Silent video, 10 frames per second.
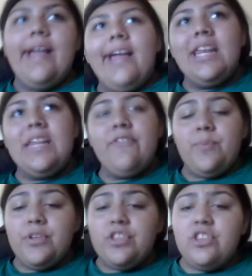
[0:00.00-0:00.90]
And if
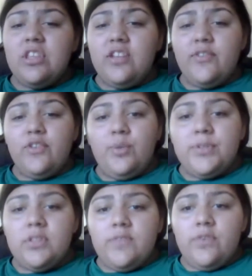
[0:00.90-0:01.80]
you don't
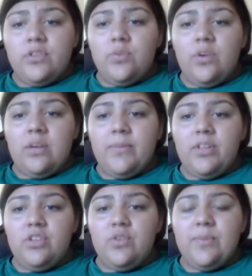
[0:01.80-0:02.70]
put the frozen
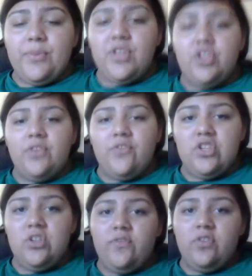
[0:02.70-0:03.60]
watermelon, you can put it in your
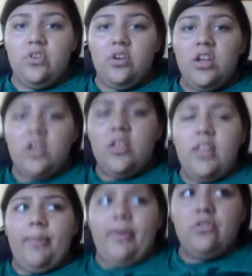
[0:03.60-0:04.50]
freezer for
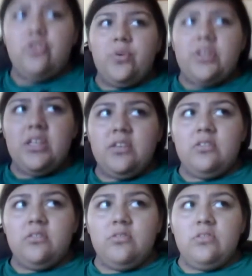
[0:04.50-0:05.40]
about 20
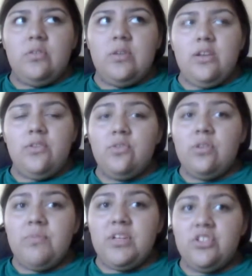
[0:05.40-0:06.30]
to 30
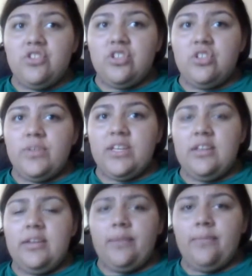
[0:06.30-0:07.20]
minutes, just so it
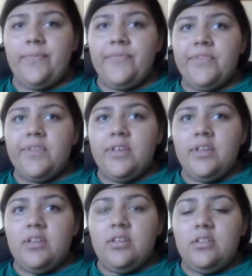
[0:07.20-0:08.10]
can
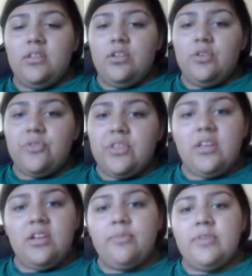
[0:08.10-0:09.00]
you know,
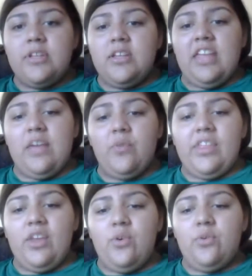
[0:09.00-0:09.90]
thicken up and it can get really
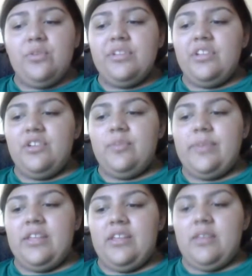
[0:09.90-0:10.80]
cold and it'll
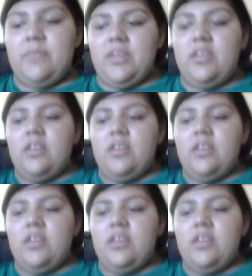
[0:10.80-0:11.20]
be yummy.